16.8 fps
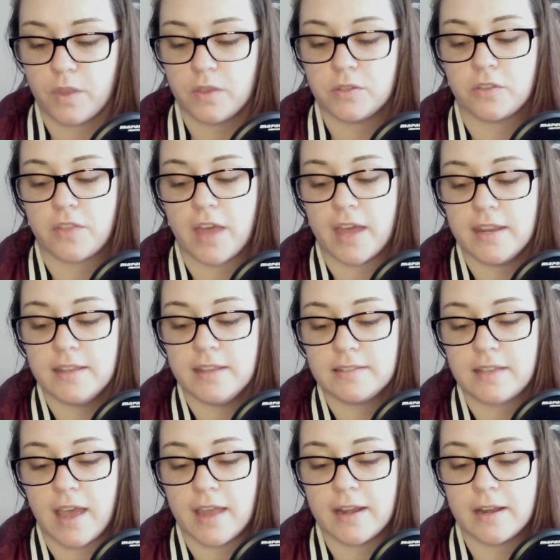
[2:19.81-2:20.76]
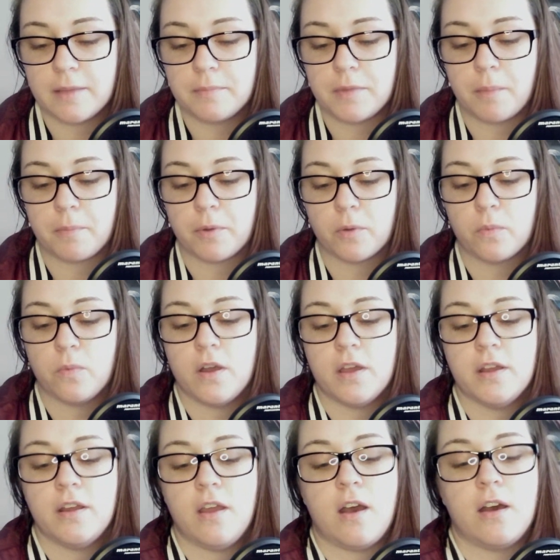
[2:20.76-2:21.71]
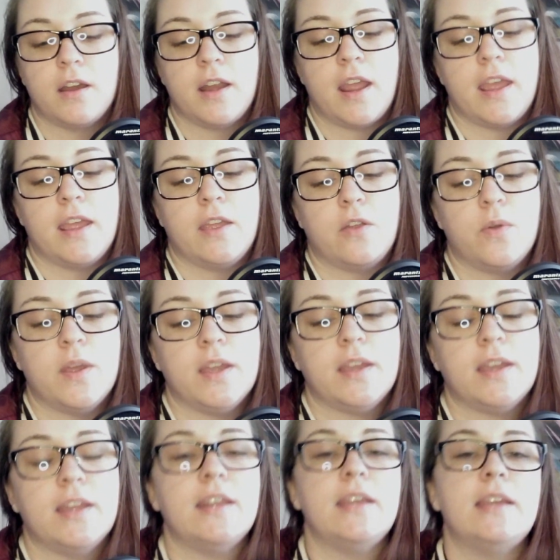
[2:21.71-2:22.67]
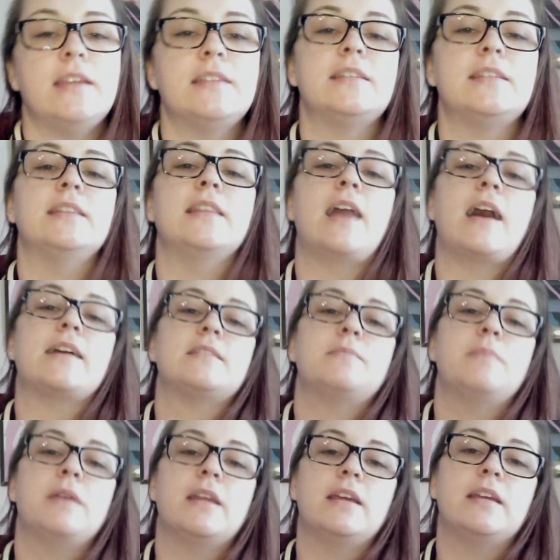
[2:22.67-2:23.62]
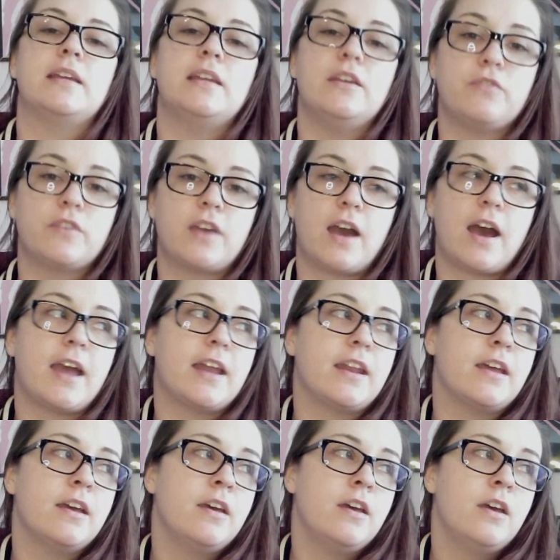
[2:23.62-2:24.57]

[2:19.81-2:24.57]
So that is item number 1 on a quick and easy last-minute gift guide